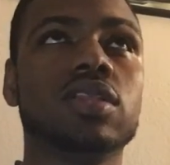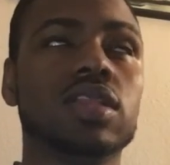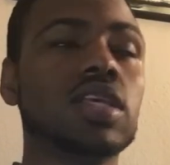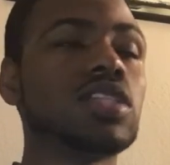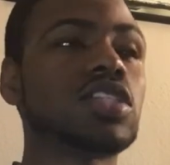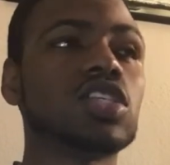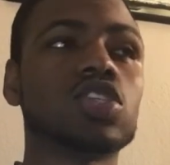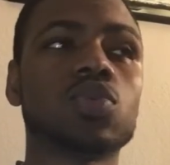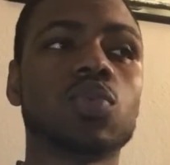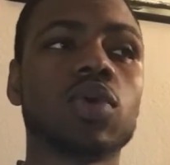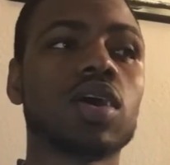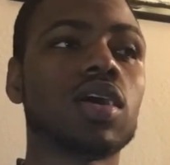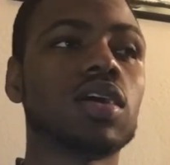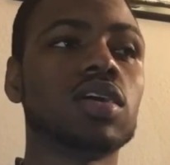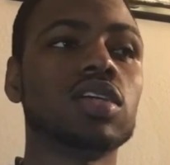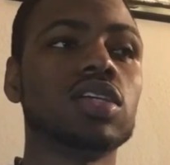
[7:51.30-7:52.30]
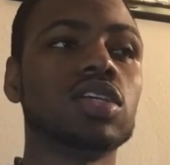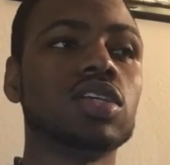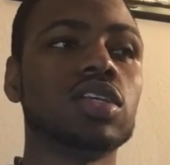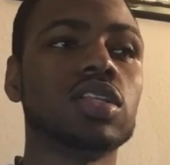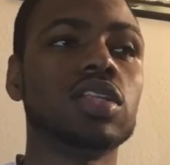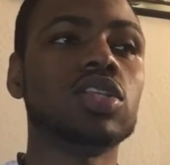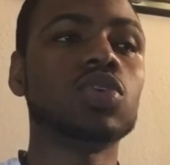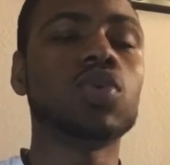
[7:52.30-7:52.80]
this is where
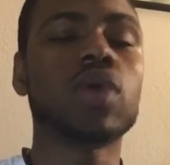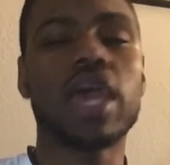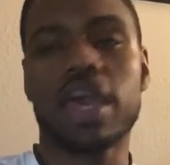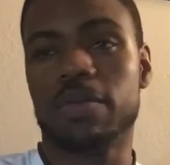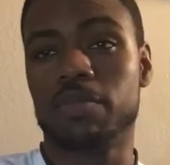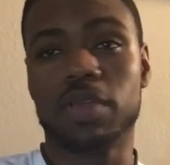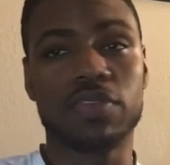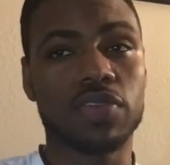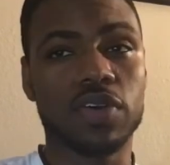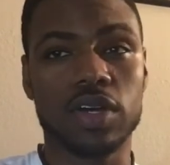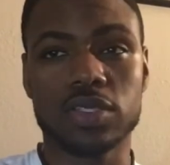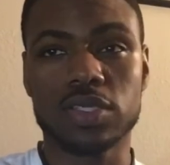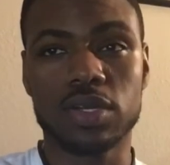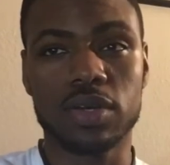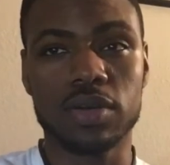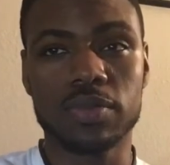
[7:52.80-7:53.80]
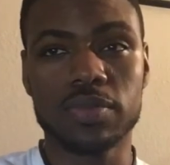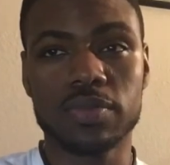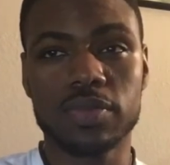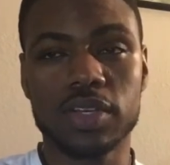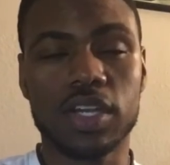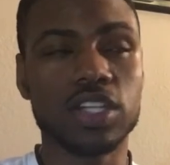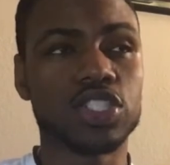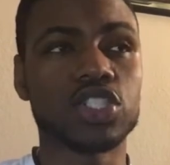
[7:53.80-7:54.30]
you have me fucked up,
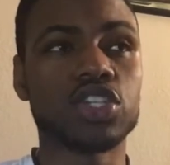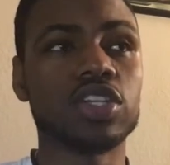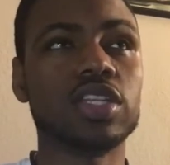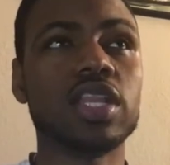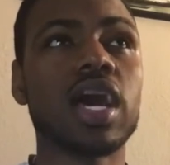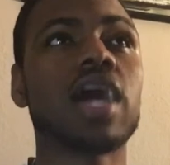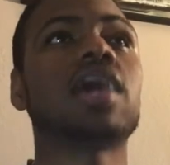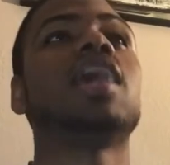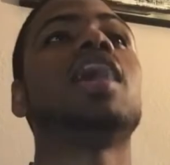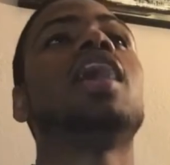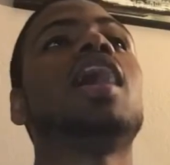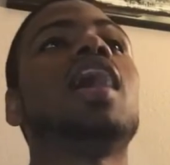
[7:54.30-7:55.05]
because you're not.